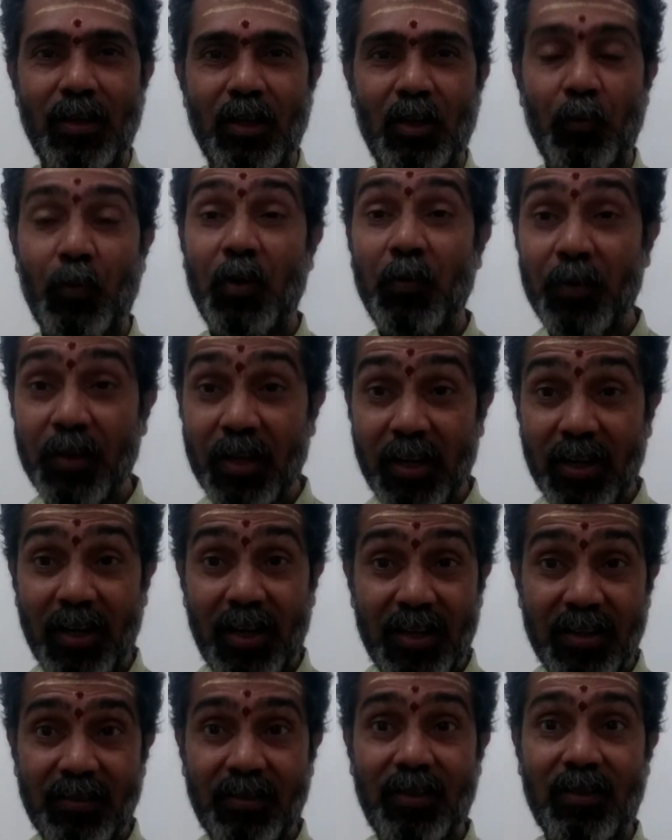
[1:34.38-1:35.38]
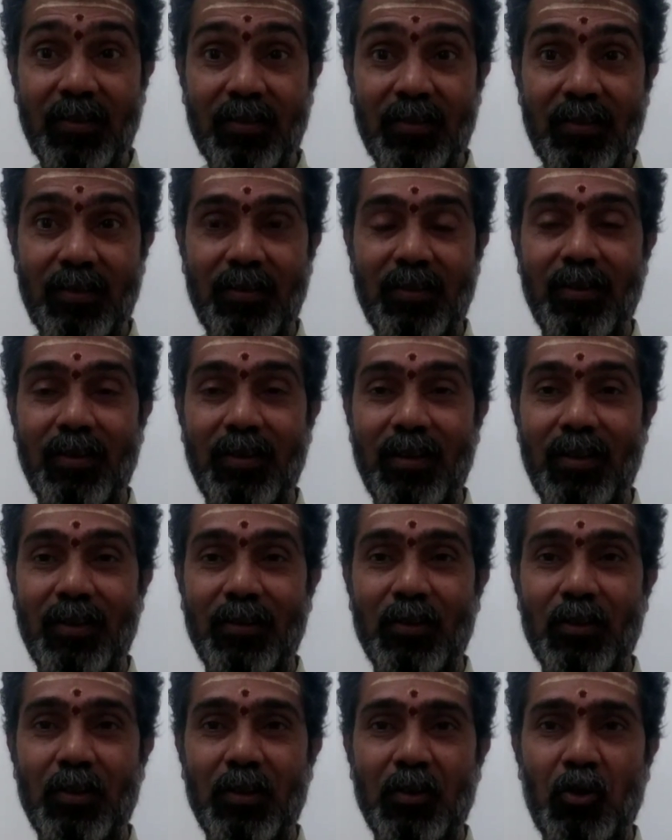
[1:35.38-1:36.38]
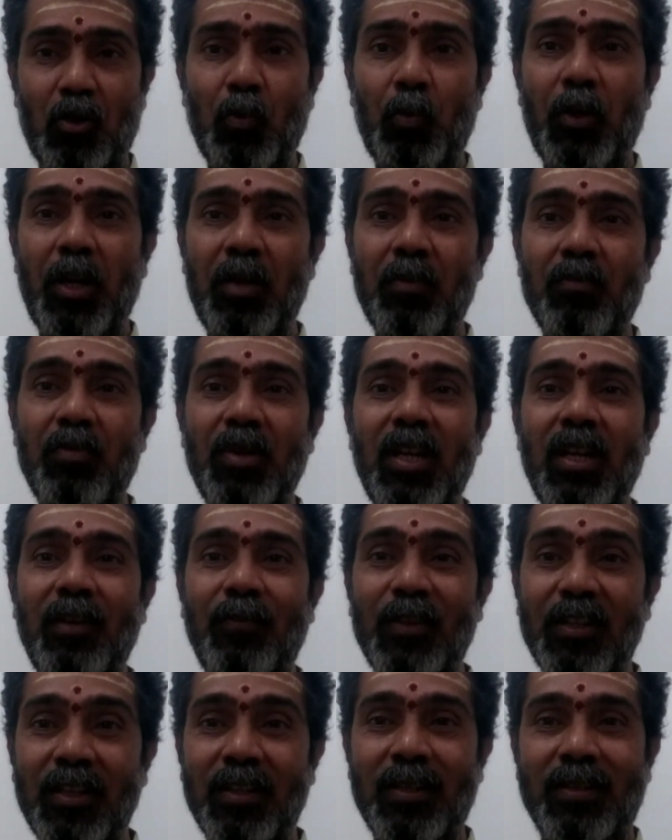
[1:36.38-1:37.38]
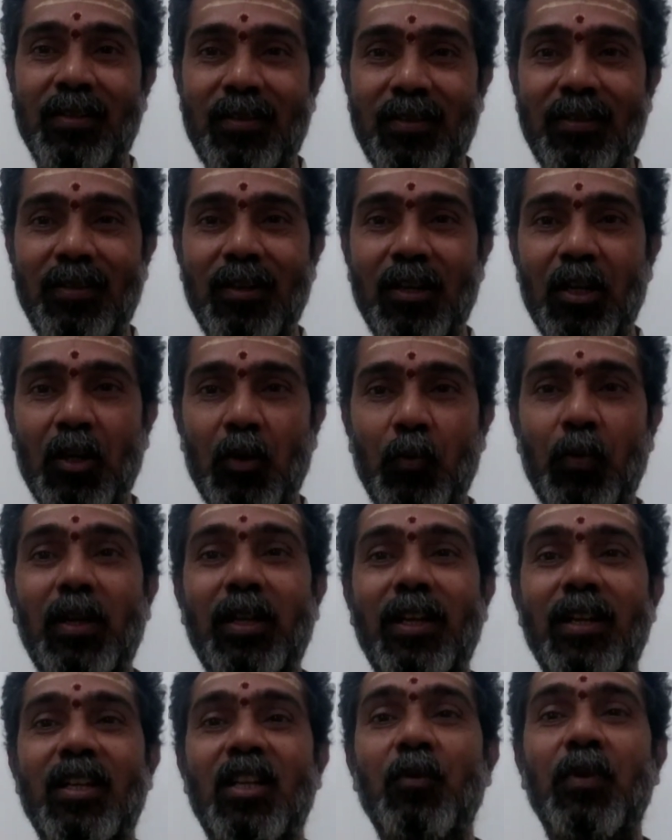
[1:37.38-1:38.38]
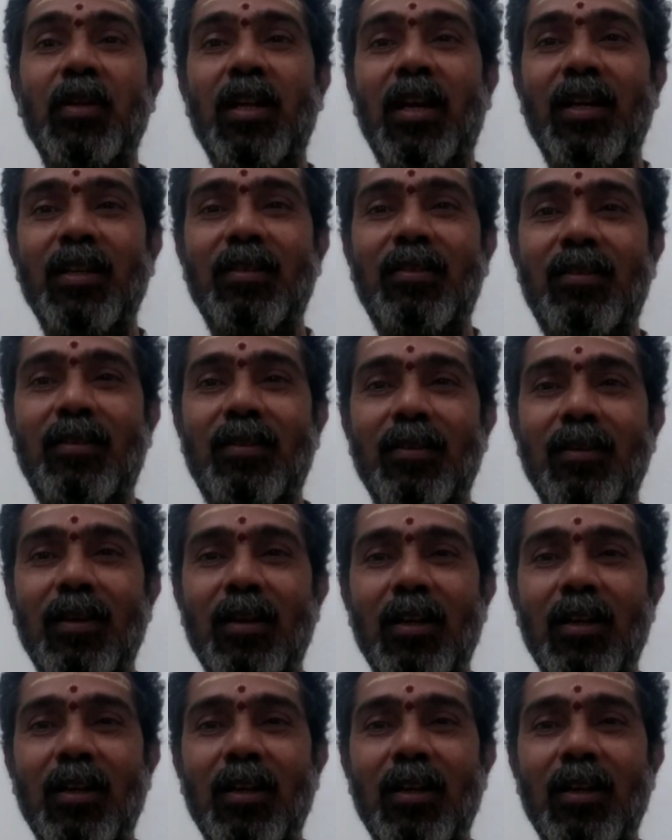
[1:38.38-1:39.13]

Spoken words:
When we realize this, Supreme Being within us will get divinized.